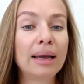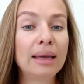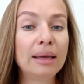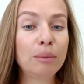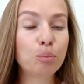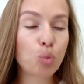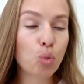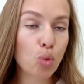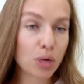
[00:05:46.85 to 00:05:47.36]

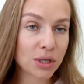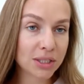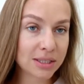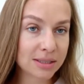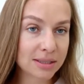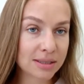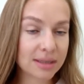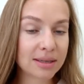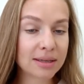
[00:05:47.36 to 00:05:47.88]

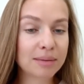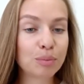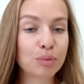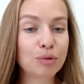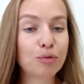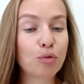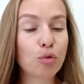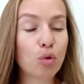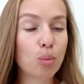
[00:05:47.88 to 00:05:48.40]
Important
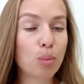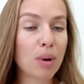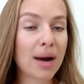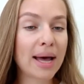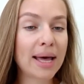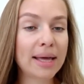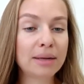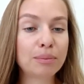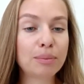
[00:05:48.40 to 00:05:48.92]
before
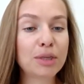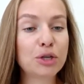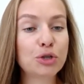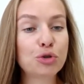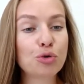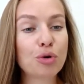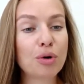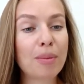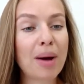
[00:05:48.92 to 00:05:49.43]
buying, make
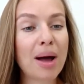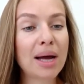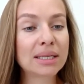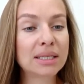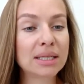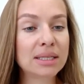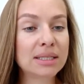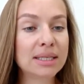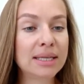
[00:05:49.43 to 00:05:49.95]
sure
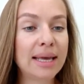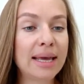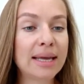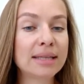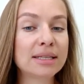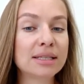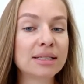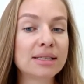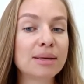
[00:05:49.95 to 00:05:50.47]
market
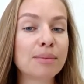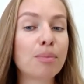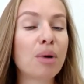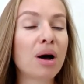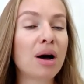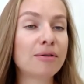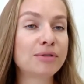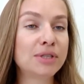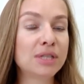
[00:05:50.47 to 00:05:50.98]
indicator is
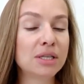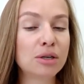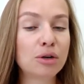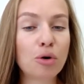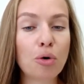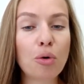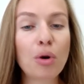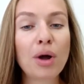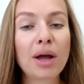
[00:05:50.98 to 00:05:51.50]
above
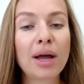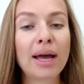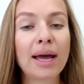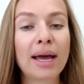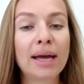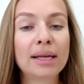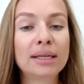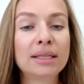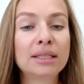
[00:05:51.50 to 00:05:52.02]
0
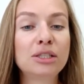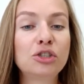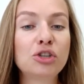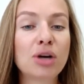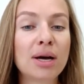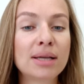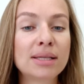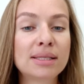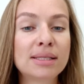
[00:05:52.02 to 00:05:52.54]
and it
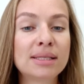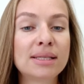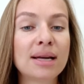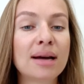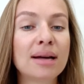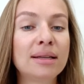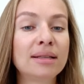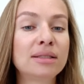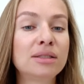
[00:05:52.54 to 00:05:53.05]
just
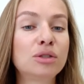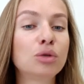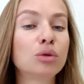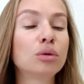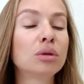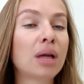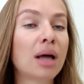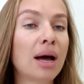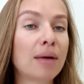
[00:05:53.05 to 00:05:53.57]
started to
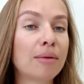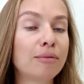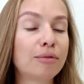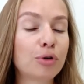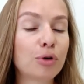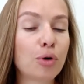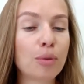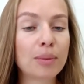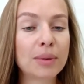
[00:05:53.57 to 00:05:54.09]
climb
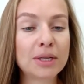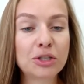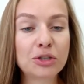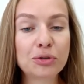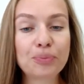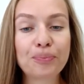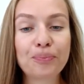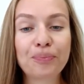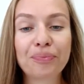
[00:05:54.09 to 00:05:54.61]
from
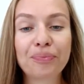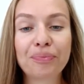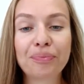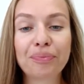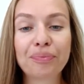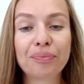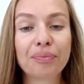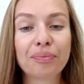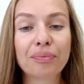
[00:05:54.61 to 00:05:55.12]
it.
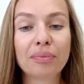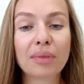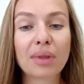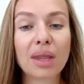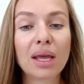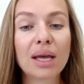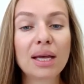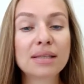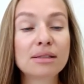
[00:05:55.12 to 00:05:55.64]

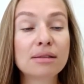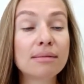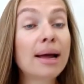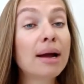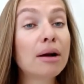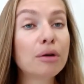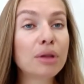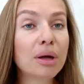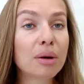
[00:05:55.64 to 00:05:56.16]

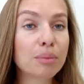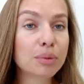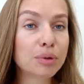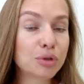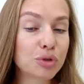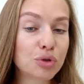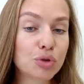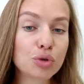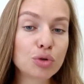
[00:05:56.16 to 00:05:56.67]
Scenario number
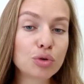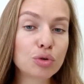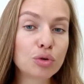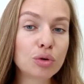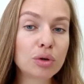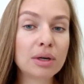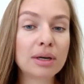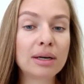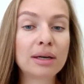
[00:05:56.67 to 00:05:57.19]

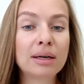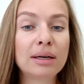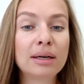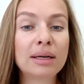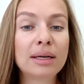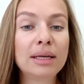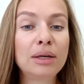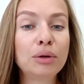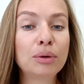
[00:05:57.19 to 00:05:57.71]
2,
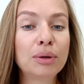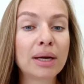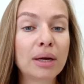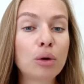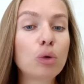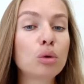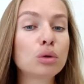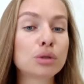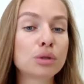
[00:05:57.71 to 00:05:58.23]
you
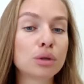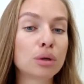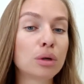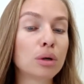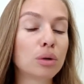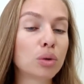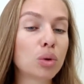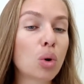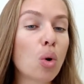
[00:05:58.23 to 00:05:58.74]
can also
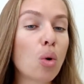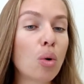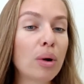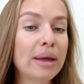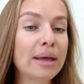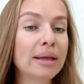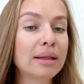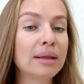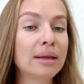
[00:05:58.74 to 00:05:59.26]
go
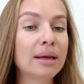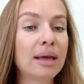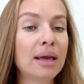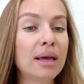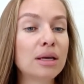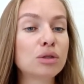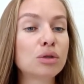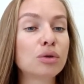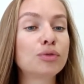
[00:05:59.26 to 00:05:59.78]
long in the
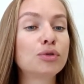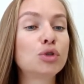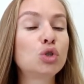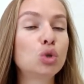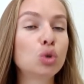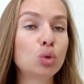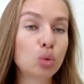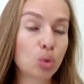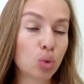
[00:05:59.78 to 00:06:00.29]
case of
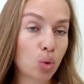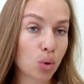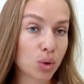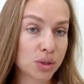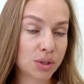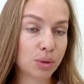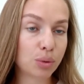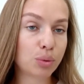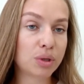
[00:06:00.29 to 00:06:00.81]
2
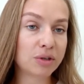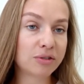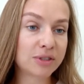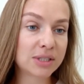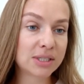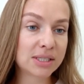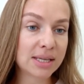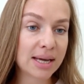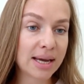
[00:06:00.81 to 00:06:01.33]
consecutive
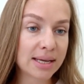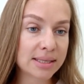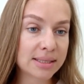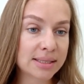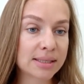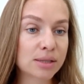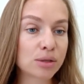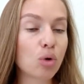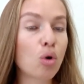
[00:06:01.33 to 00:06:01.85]

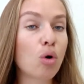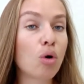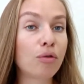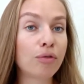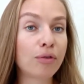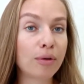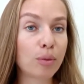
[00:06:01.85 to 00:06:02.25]
tests of